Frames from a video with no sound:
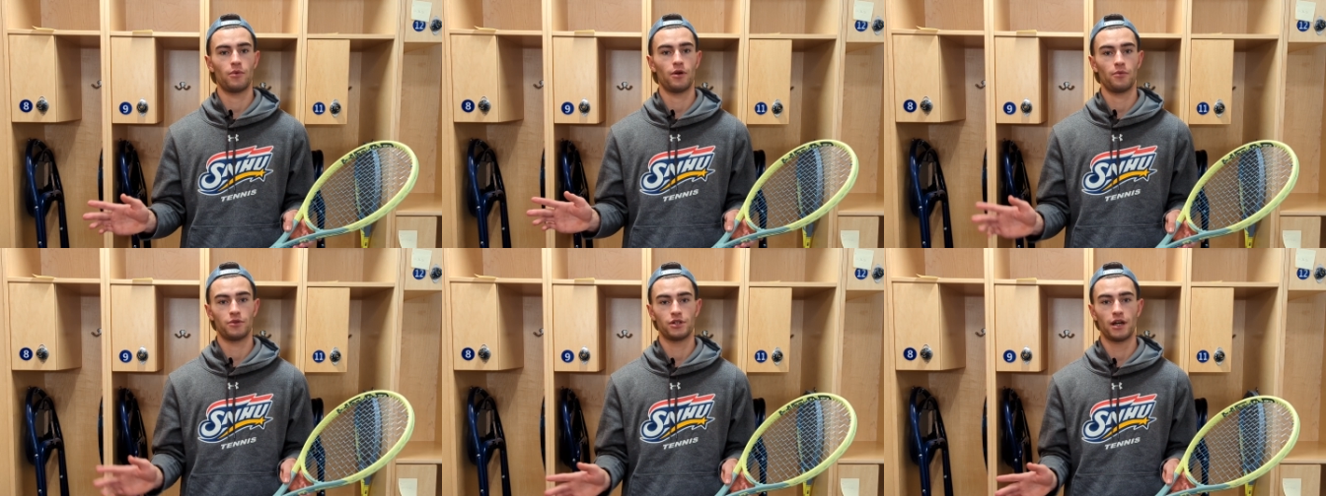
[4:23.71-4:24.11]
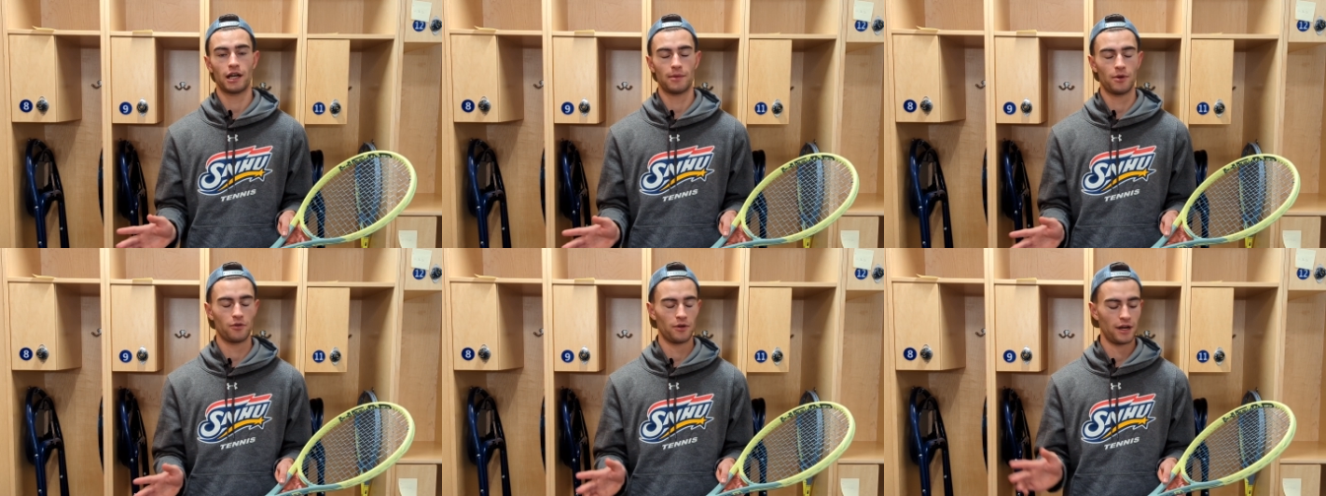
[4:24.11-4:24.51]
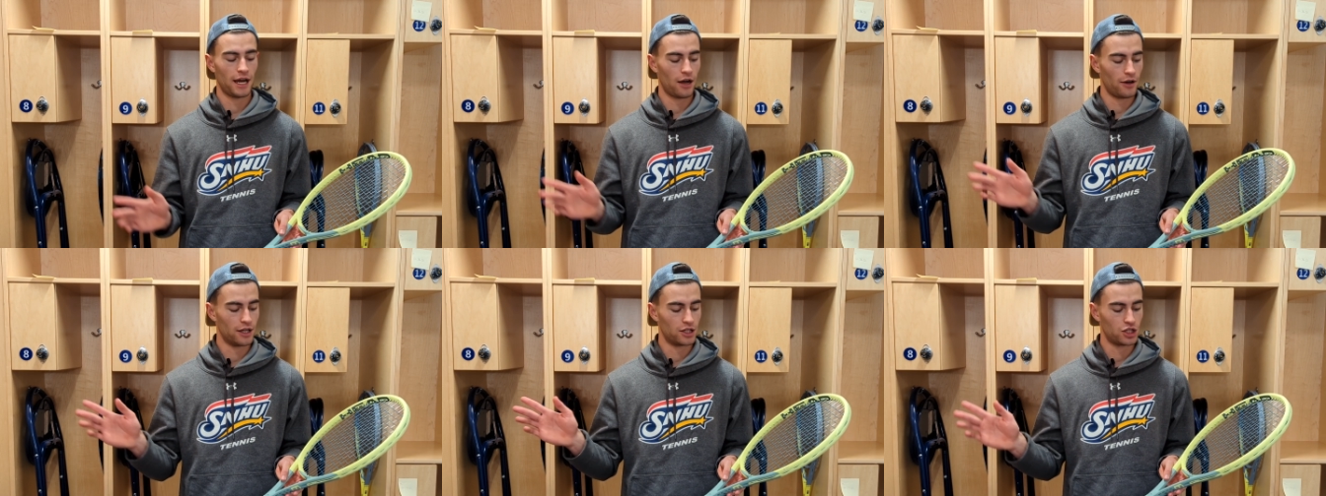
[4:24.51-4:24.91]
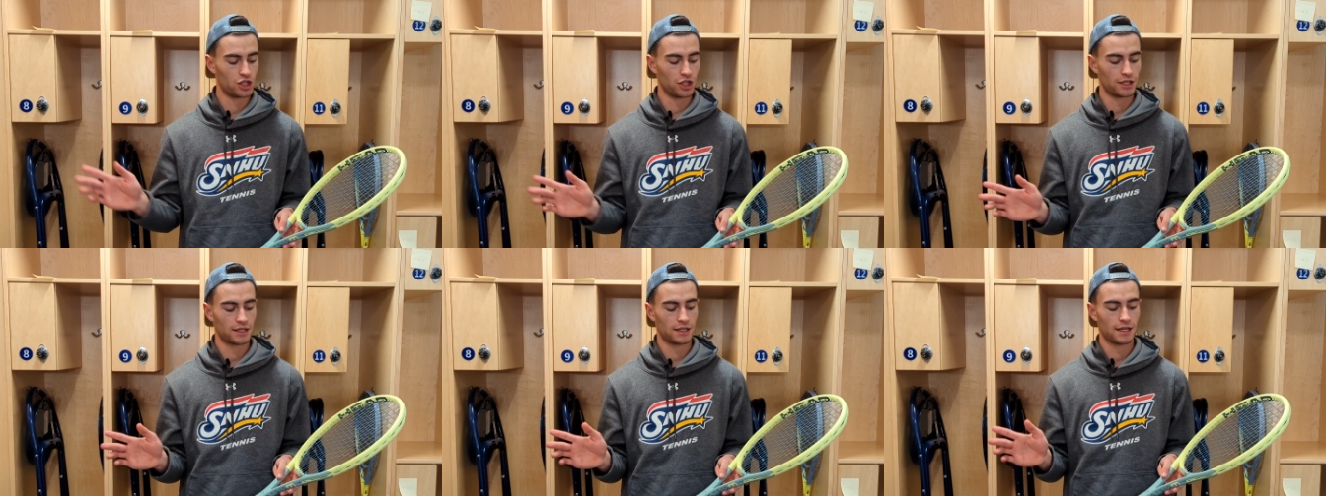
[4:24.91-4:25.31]
what we're talking about right now, it's
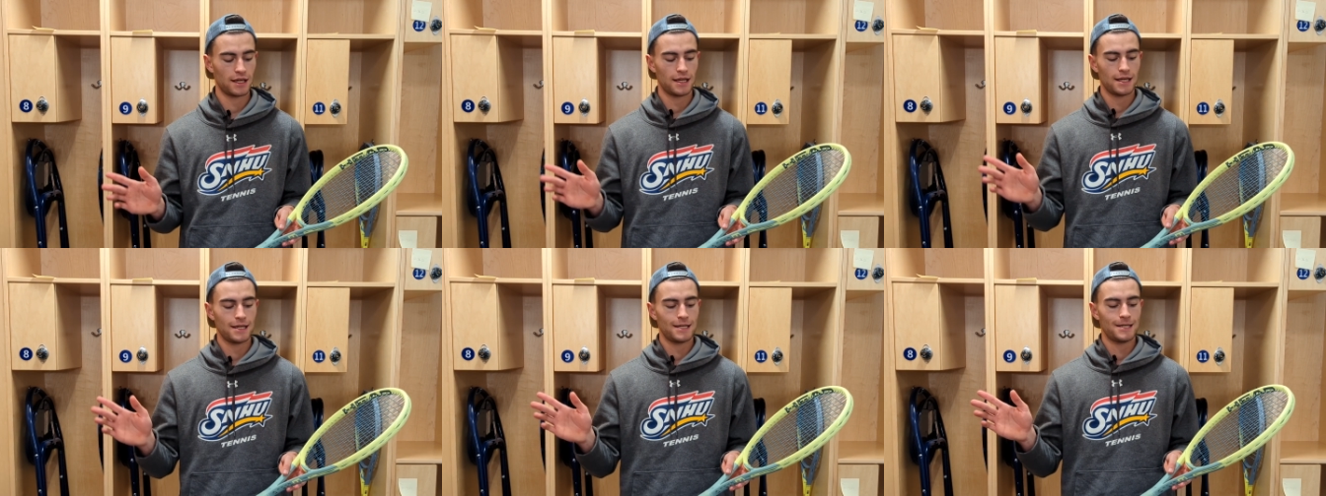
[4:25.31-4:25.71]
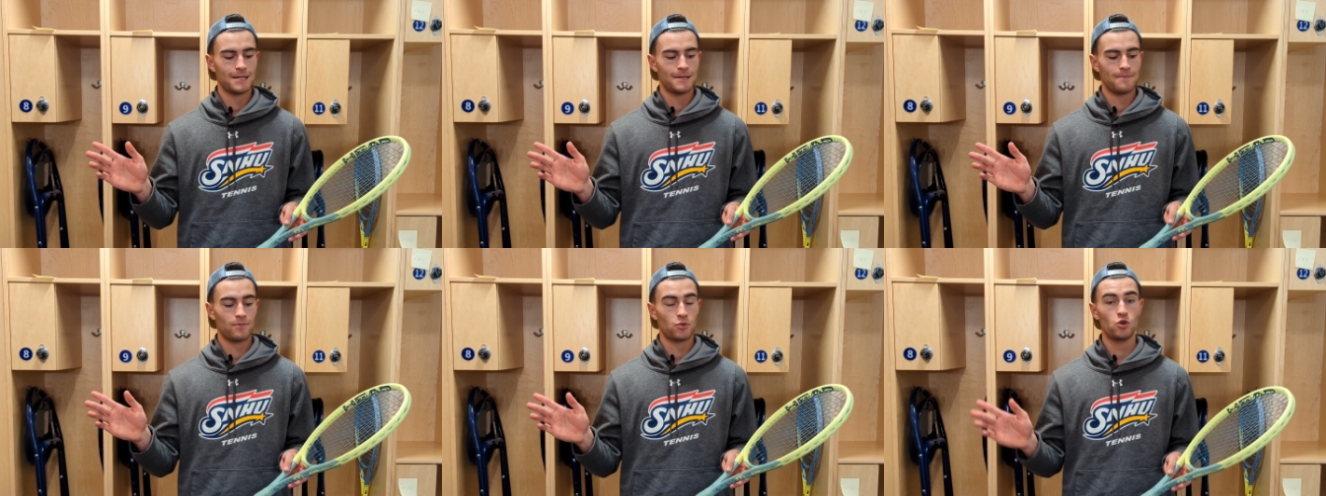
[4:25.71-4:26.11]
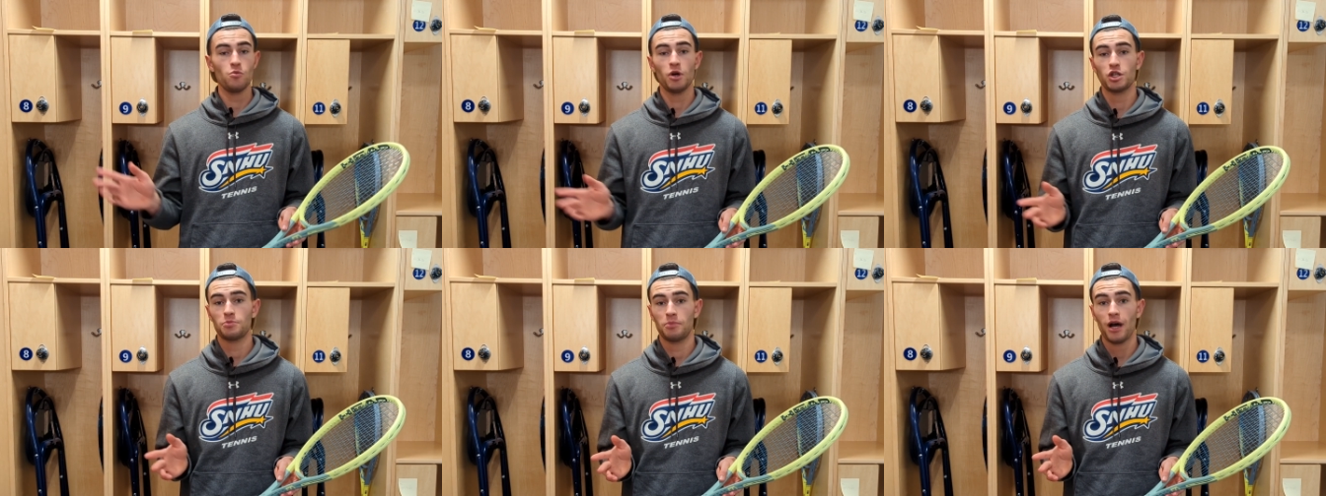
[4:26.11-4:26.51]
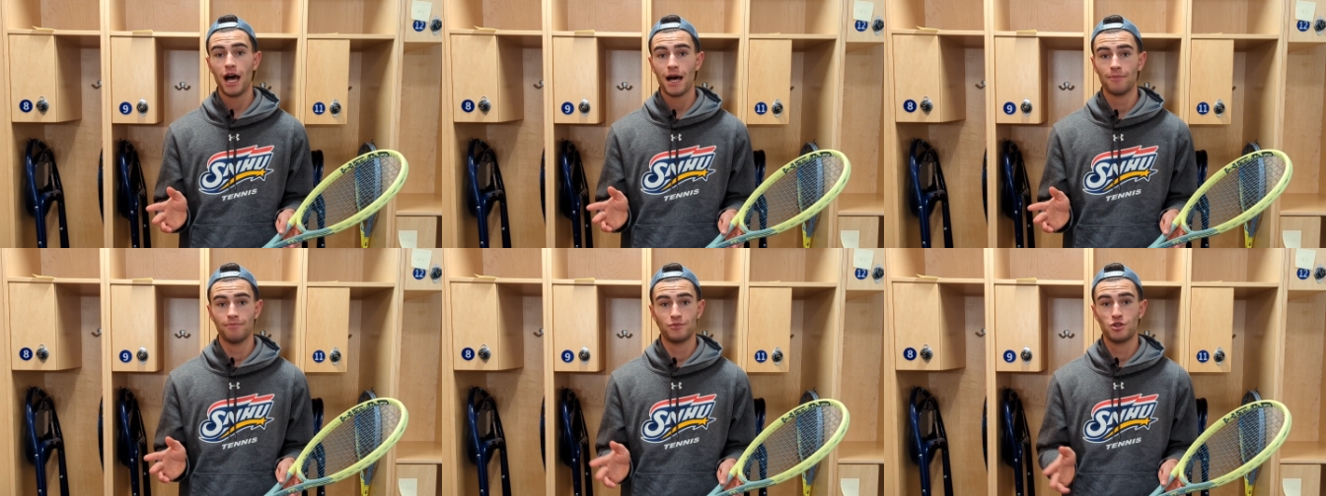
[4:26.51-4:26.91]
just too much
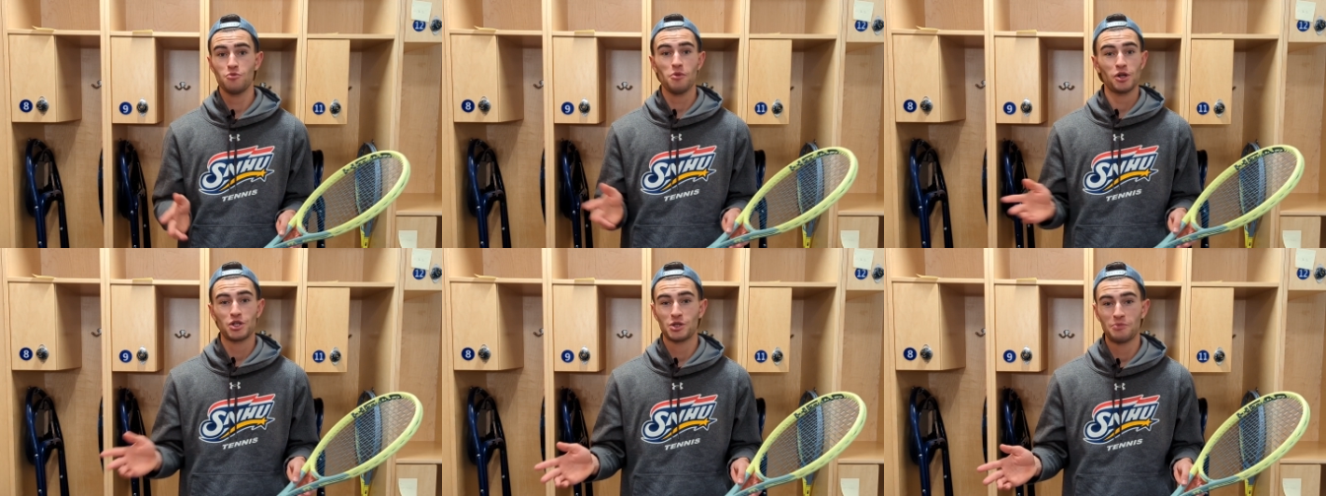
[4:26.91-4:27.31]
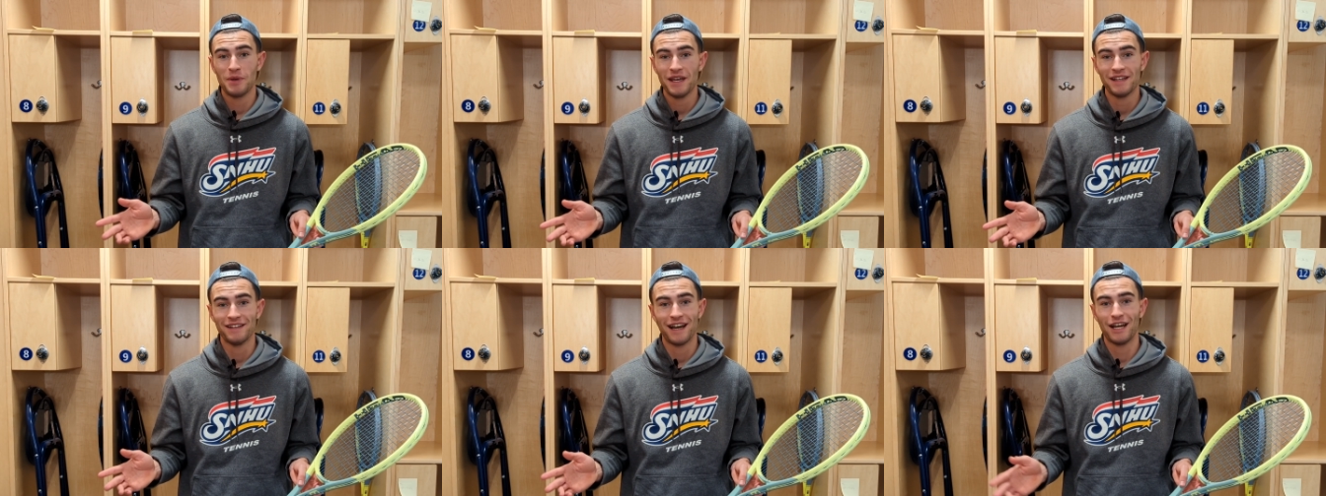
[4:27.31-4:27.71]
pop, too much spin.